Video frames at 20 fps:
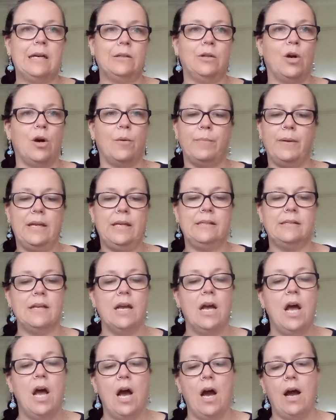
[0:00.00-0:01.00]
copies,
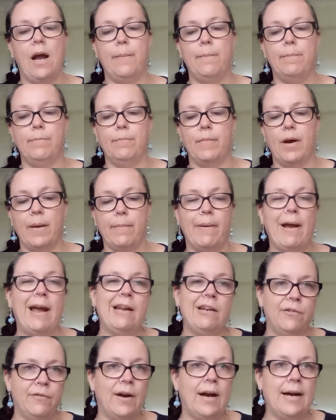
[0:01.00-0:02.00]
I
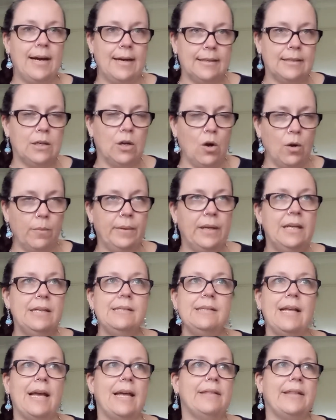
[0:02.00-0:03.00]
paid for hard
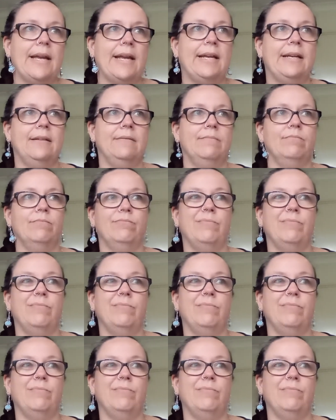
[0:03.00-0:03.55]
copies, and they,